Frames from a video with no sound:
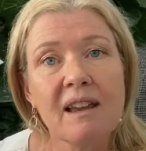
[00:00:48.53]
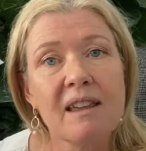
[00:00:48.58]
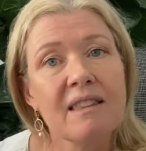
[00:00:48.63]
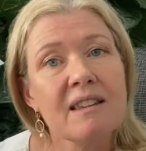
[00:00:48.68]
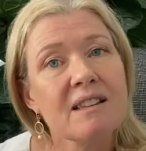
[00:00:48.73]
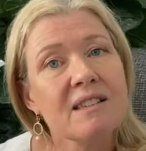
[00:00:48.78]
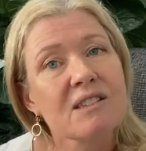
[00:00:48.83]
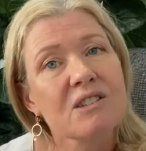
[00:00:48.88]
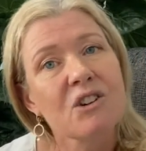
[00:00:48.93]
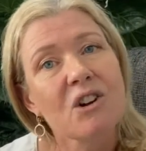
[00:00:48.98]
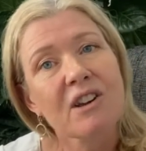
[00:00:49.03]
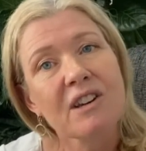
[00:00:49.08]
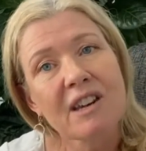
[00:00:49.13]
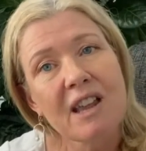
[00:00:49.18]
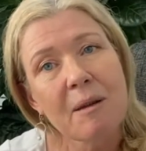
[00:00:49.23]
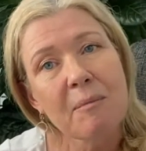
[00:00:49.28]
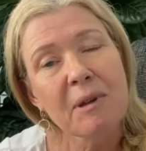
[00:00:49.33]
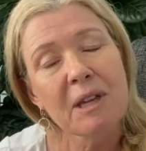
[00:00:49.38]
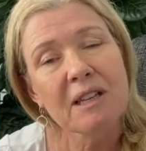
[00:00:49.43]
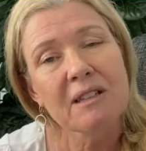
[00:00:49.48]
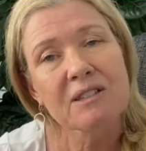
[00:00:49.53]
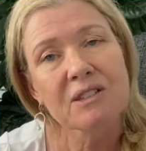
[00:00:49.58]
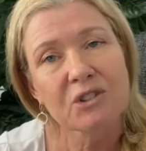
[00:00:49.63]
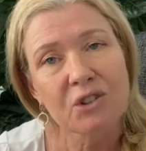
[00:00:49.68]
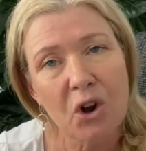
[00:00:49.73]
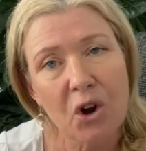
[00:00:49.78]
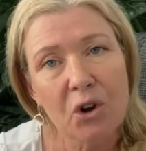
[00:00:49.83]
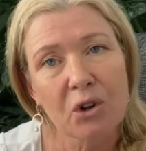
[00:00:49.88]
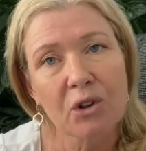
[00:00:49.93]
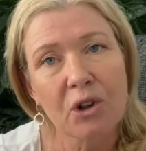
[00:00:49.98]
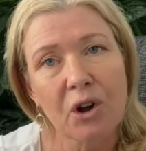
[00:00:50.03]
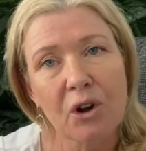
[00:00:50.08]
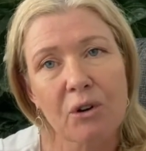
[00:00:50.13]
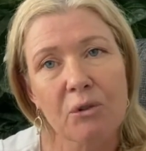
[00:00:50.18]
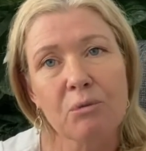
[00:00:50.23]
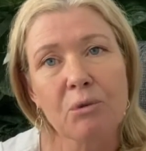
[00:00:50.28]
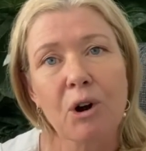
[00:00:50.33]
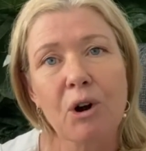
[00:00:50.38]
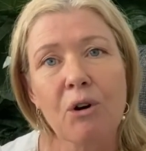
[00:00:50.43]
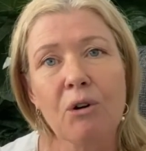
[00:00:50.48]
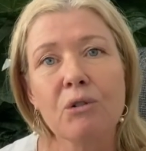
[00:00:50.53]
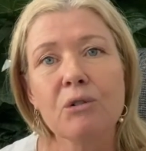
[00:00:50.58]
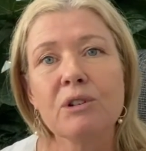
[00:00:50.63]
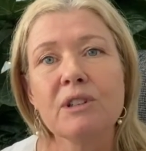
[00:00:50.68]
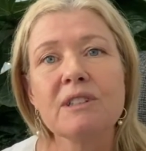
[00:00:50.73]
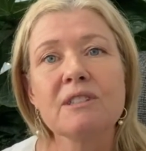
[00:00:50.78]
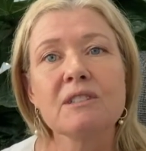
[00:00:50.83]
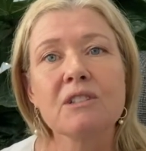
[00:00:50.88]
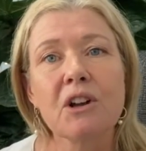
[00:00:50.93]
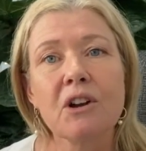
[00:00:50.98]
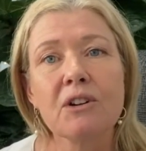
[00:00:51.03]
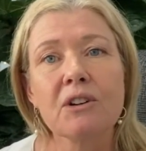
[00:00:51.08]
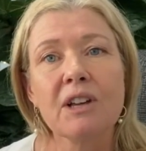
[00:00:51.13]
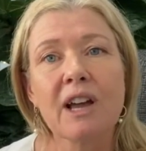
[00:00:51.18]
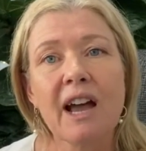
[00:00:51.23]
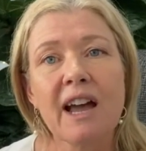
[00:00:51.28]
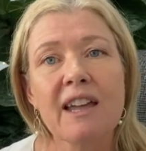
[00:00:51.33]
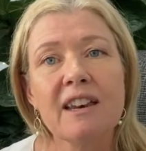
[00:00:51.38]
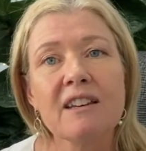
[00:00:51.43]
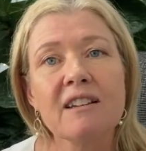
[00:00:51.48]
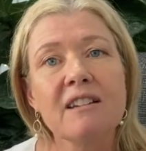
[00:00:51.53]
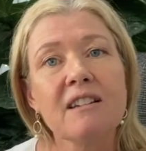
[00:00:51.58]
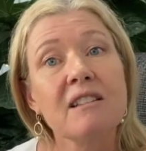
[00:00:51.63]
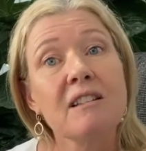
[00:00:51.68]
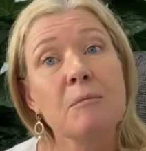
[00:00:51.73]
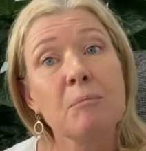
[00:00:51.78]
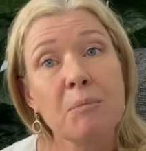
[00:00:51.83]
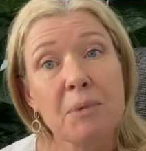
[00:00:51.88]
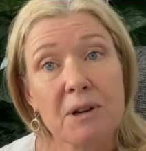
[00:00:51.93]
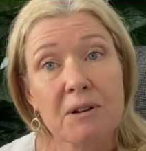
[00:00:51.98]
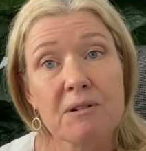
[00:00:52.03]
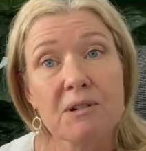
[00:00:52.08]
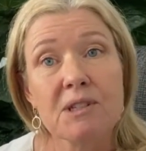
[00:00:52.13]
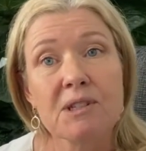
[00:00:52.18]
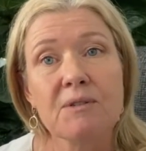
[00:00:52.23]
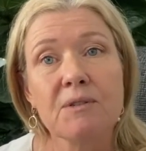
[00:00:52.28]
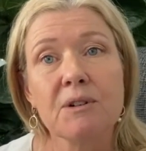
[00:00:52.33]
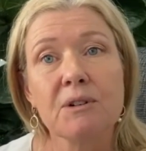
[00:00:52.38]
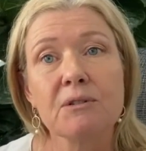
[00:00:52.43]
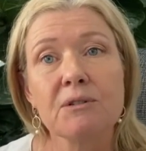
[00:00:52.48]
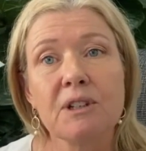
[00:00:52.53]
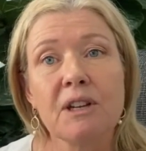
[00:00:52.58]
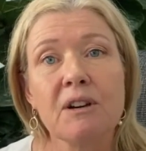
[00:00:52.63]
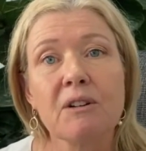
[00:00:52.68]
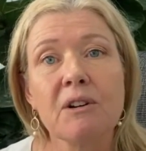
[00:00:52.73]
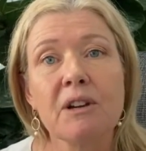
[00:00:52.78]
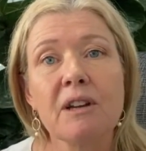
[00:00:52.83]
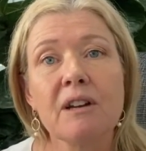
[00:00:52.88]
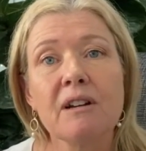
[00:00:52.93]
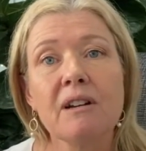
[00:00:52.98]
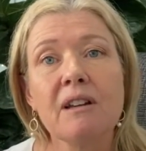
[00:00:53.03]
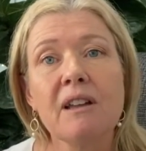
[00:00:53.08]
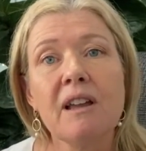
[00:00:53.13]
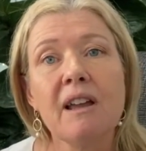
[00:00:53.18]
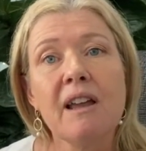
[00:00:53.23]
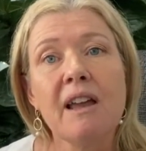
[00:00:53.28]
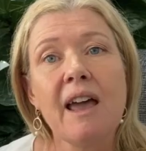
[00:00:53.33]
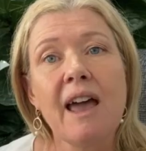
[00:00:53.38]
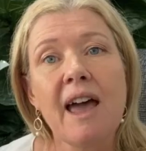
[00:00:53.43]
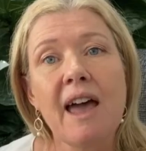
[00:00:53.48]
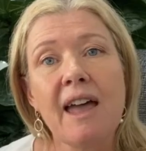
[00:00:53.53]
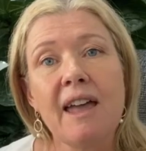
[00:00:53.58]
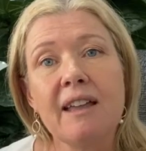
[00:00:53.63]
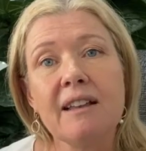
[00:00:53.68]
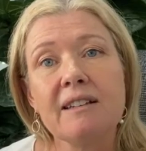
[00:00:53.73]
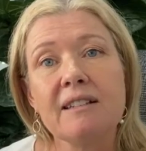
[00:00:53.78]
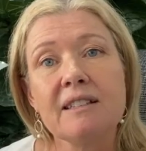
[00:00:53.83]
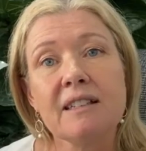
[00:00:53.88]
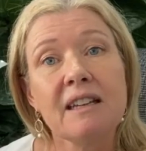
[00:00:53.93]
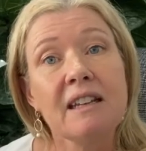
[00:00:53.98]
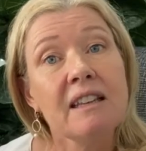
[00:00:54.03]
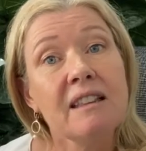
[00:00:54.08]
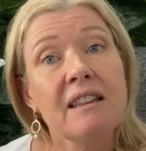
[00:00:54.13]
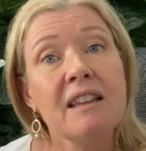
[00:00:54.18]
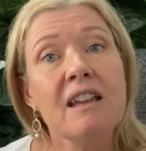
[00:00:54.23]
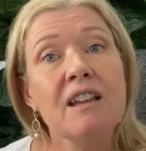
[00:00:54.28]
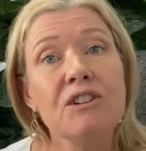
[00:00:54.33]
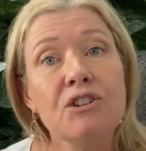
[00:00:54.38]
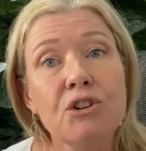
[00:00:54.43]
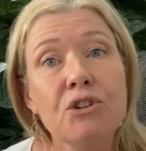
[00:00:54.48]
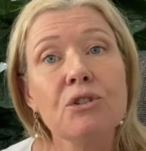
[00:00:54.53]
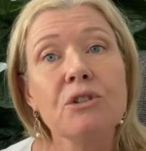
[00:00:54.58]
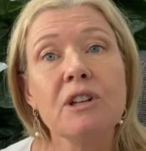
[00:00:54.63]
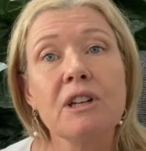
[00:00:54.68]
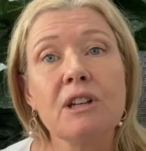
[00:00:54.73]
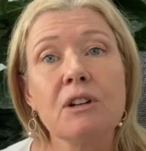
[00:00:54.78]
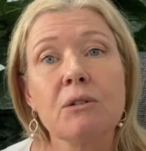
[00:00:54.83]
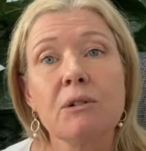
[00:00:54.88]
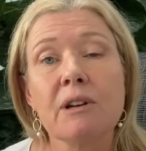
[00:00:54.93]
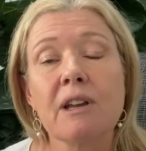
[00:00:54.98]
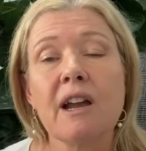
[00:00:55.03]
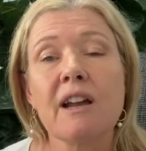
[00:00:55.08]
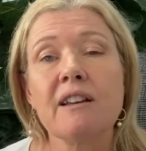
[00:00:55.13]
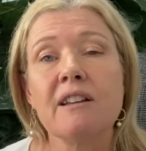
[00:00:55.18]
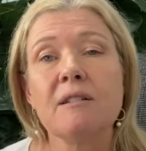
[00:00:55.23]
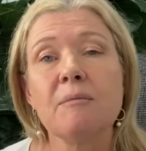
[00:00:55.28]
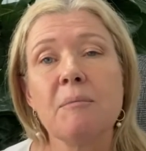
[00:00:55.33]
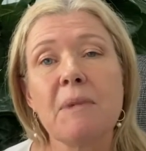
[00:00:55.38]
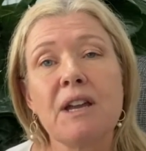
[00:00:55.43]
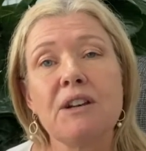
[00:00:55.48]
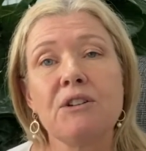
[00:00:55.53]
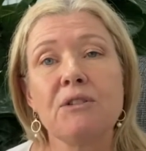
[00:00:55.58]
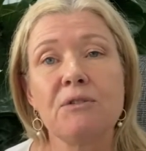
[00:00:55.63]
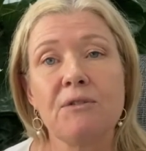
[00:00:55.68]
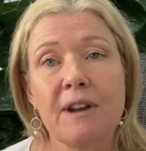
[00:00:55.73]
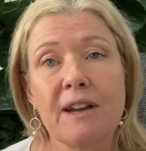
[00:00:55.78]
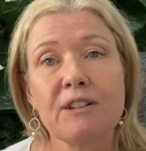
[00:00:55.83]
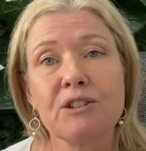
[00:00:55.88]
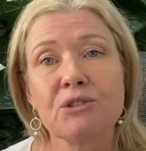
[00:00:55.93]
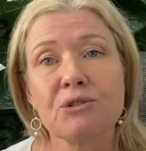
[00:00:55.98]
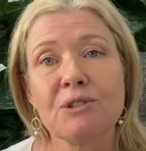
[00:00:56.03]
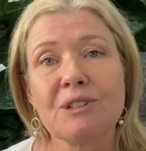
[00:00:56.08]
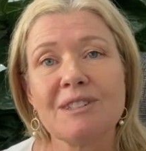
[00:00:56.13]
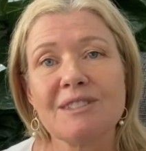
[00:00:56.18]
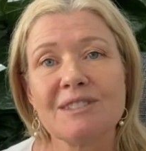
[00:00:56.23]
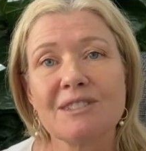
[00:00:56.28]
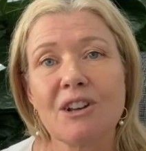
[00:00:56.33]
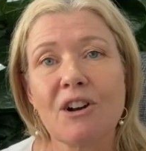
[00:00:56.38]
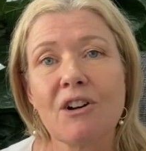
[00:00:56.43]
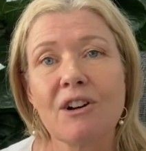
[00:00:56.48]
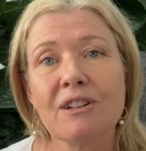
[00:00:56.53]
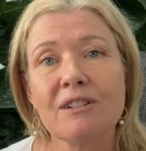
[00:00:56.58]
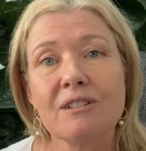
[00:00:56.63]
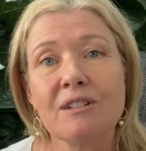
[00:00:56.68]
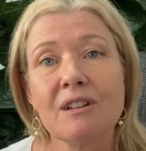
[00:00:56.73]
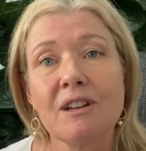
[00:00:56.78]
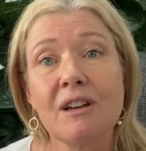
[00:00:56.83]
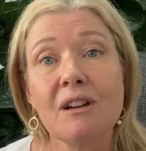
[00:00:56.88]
This dynamic solo role is located in the Beresfield area and in their newly created manufacturing site,